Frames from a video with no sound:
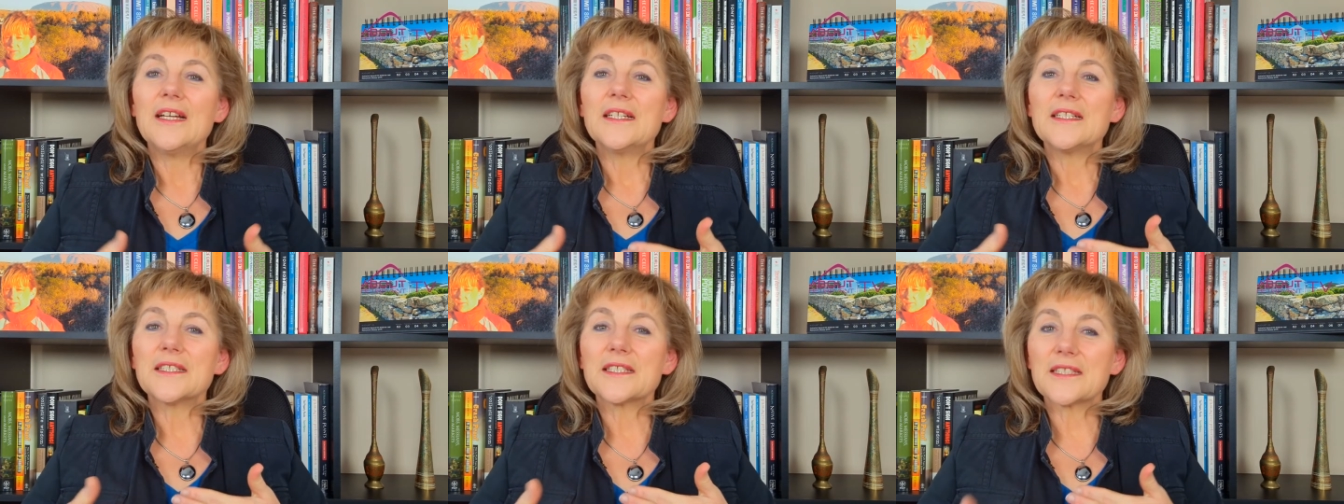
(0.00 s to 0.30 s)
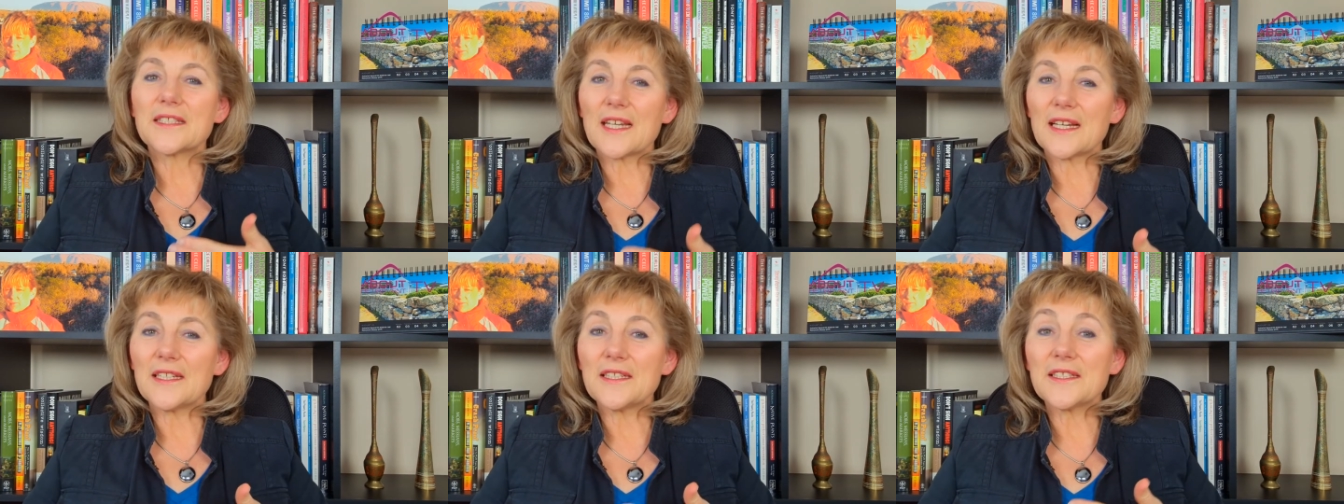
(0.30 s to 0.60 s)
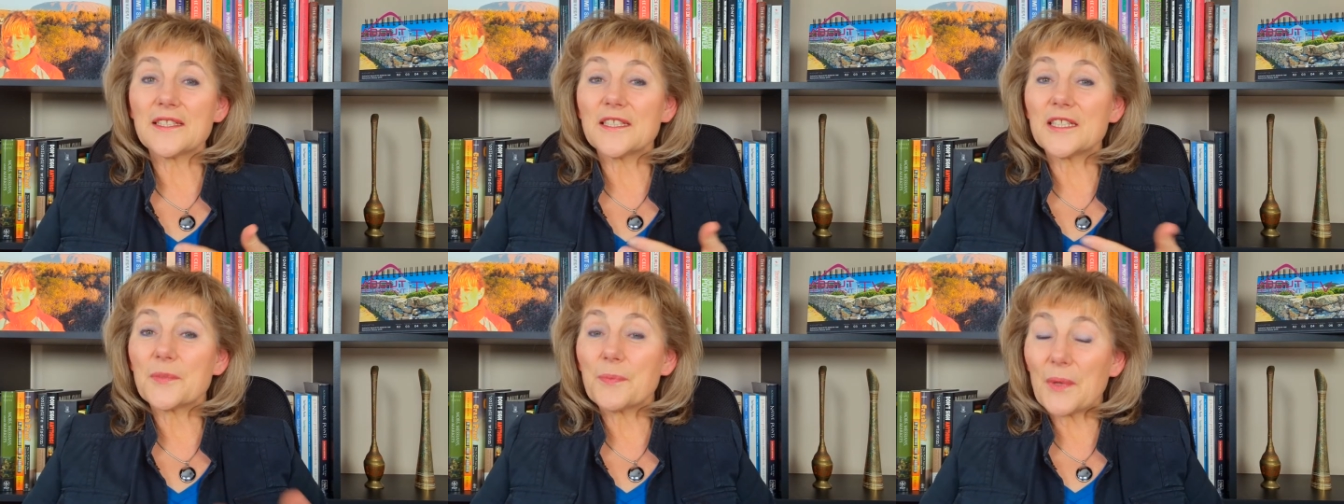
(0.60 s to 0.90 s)

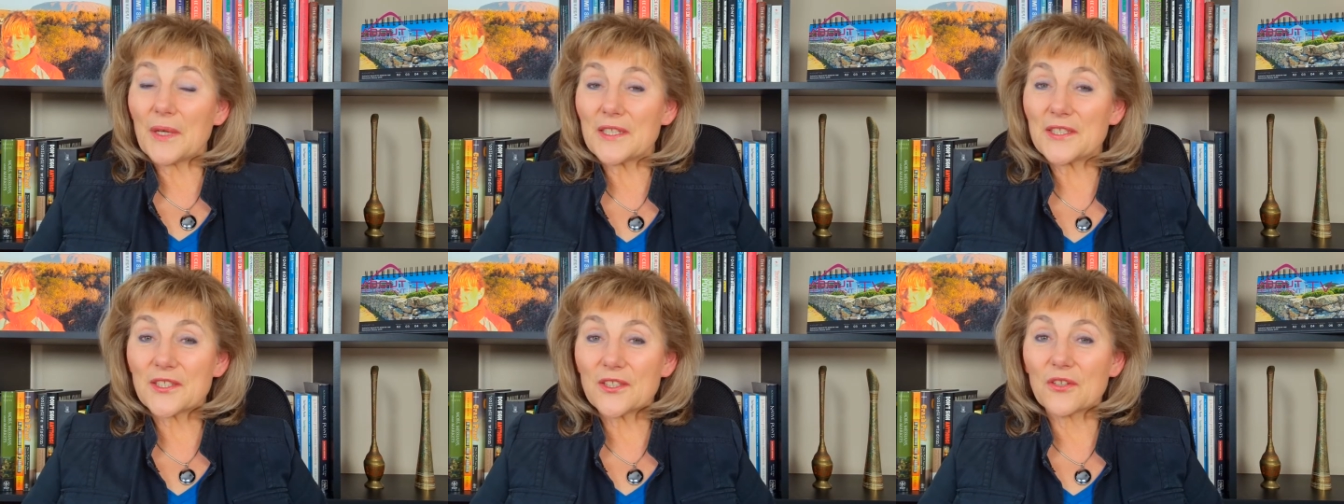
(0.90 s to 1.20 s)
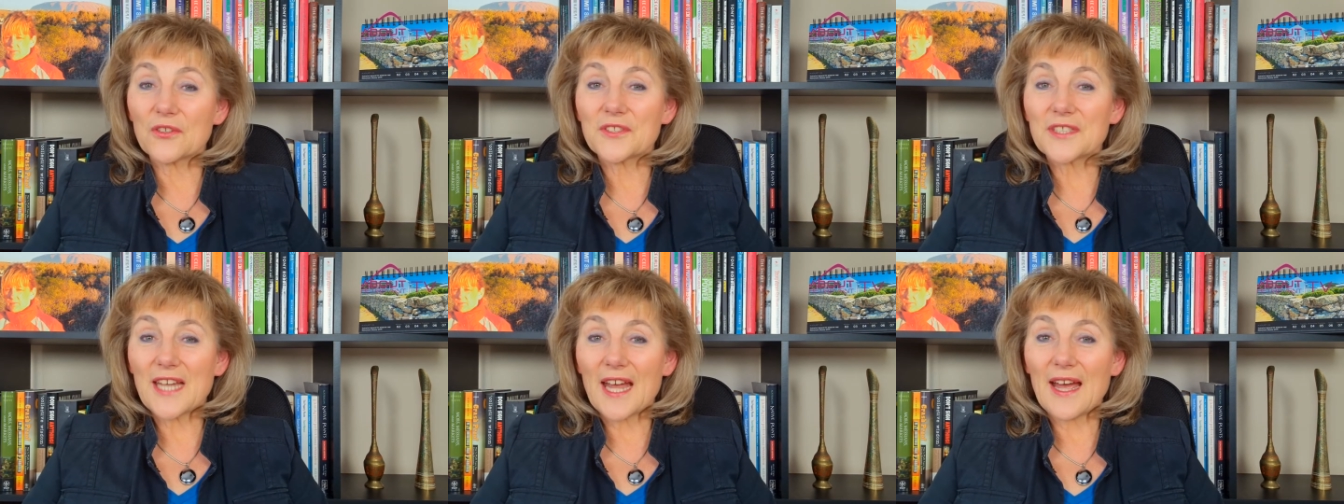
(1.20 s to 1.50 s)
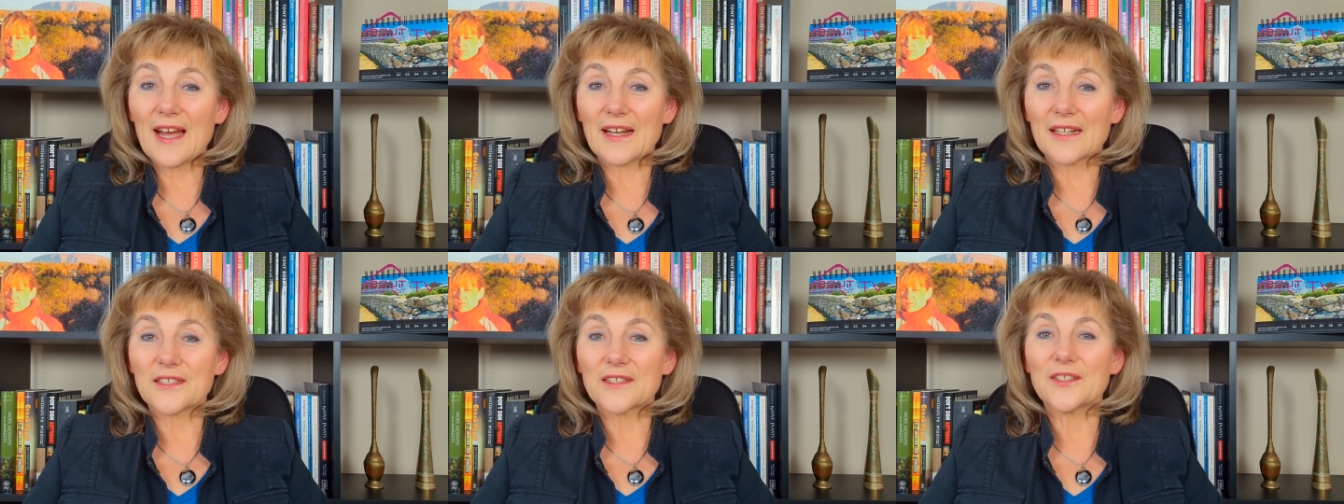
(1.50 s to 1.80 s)
Stacey's personal
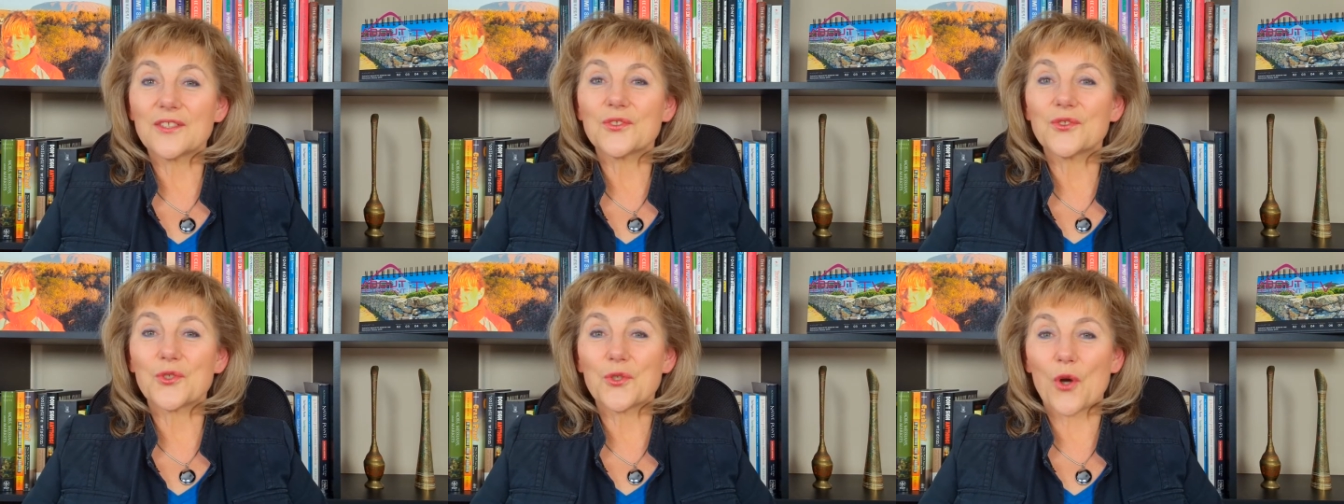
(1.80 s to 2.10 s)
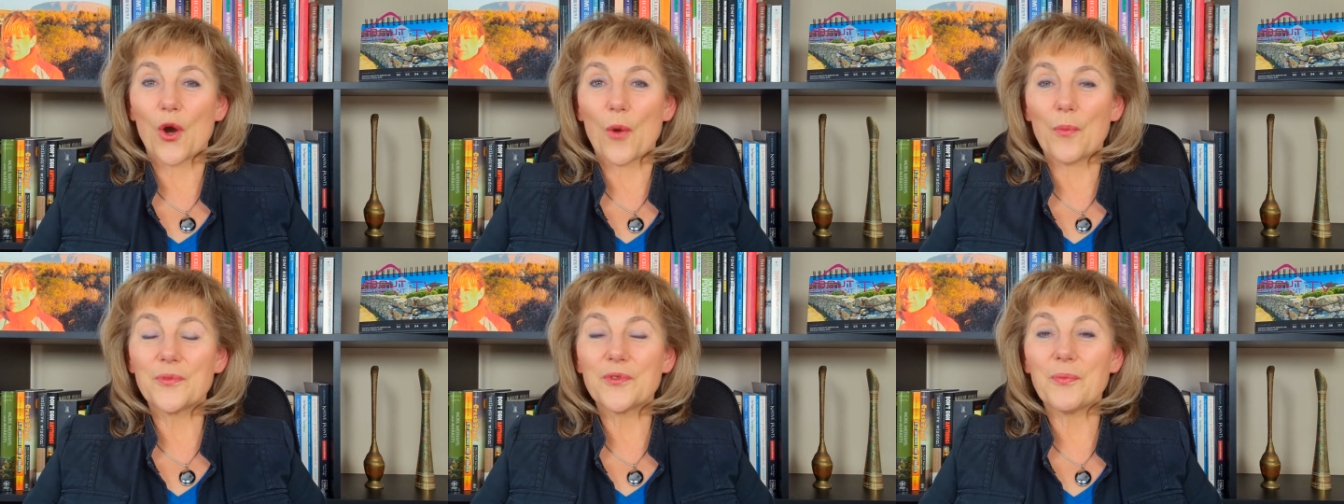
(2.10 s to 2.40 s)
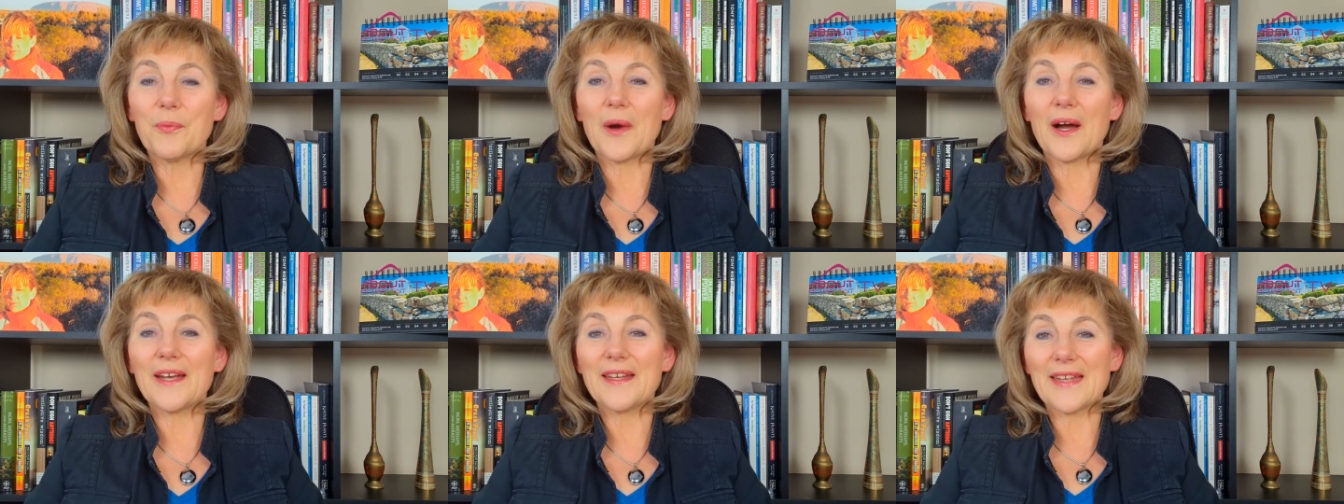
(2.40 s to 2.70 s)
tax dropped
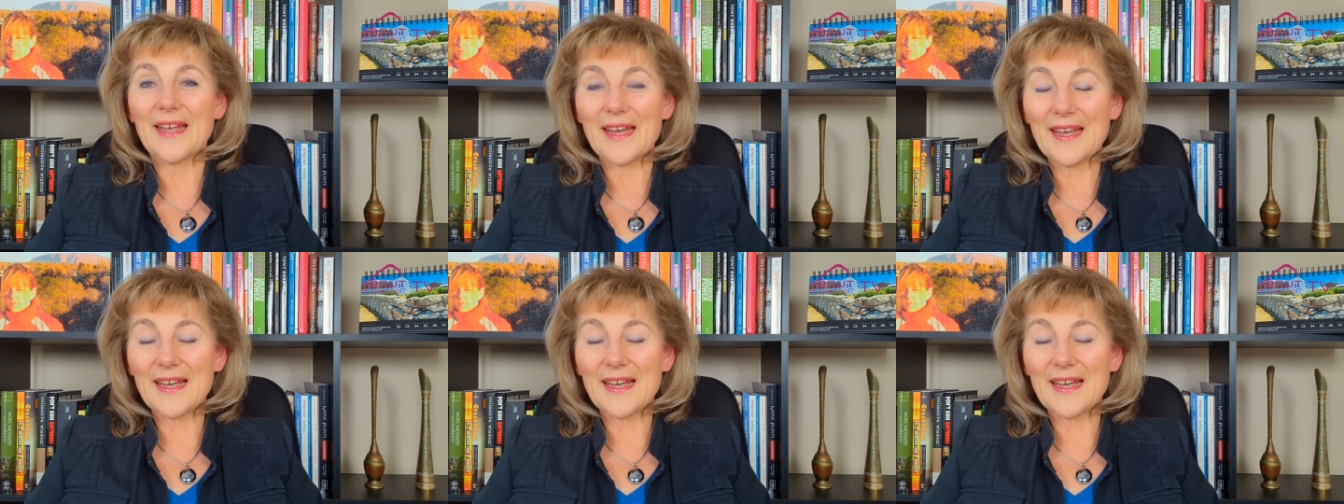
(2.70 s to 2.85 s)
by